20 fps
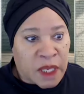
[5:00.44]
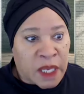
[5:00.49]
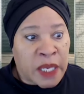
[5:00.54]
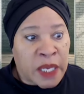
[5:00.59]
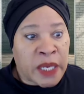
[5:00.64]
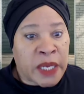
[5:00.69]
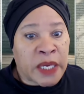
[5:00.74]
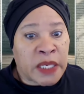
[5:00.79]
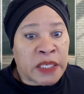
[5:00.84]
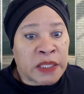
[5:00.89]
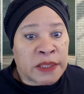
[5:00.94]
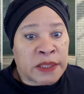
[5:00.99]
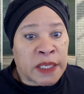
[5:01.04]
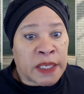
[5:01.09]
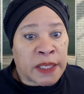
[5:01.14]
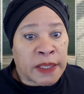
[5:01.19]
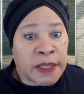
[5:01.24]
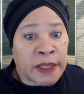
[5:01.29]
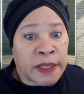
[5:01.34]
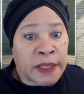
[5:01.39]
is
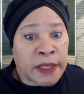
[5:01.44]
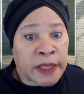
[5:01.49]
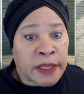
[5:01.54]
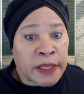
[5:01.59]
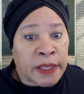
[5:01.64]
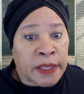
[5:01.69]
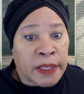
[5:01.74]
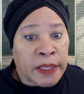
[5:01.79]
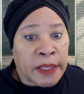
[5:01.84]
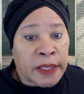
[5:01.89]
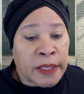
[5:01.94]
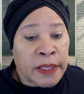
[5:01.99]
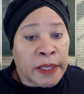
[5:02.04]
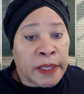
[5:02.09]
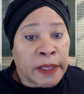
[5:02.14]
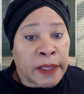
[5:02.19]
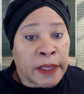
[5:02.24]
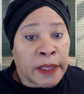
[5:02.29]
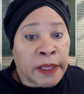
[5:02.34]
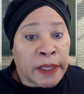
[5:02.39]

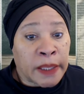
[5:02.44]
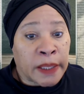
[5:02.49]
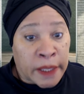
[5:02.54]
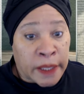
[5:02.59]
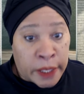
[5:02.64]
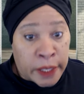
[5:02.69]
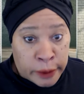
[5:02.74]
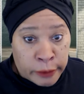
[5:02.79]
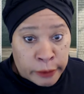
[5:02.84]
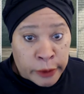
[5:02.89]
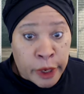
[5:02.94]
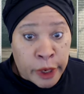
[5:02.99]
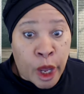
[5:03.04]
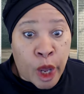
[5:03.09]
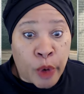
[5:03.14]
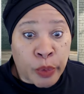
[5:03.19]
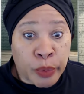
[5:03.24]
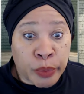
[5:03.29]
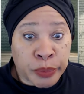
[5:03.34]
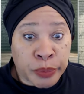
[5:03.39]
let her
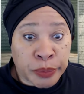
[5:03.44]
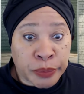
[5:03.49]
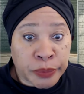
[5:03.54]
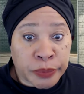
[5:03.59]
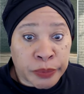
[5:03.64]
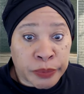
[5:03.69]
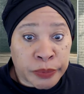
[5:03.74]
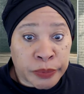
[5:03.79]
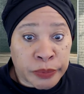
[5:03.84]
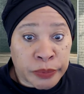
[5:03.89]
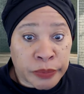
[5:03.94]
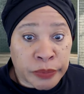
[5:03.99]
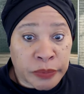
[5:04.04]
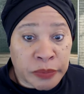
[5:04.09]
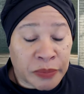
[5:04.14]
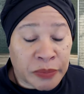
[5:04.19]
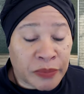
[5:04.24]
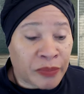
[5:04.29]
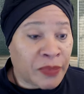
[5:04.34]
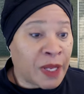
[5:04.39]
go
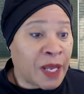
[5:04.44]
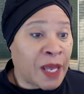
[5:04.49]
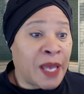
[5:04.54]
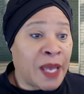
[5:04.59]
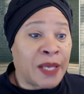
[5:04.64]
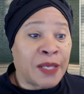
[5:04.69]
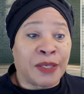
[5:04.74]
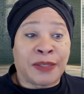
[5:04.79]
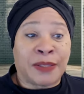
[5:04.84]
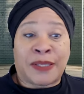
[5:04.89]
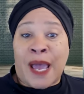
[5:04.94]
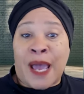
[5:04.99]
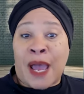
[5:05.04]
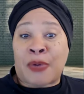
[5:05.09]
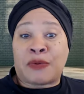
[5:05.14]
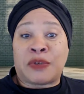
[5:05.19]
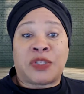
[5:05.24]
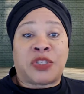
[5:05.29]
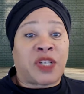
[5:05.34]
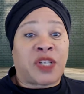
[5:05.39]
and
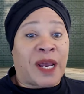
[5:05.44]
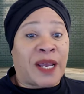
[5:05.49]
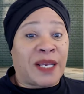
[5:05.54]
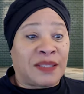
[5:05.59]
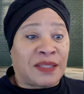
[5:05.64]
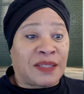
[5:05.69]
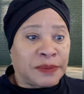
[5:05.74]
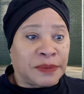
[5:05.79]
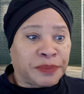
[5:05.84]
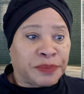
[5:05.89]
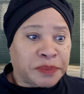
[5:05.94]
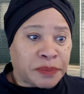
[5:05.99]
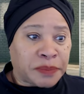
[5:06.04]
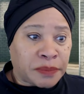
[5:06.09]
that was jason